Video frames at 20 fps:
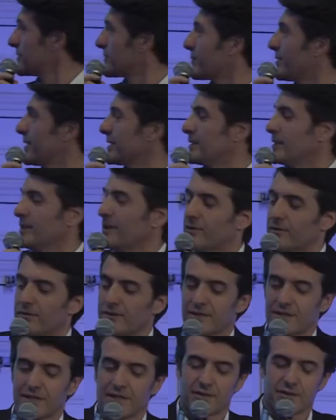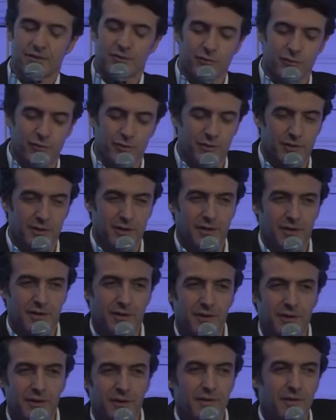is quite an interesting story.
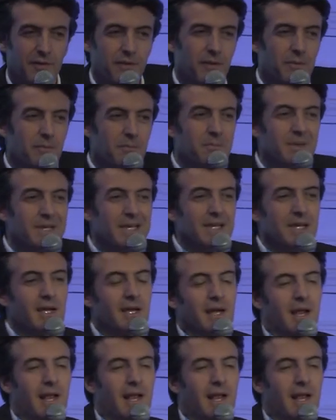The, the big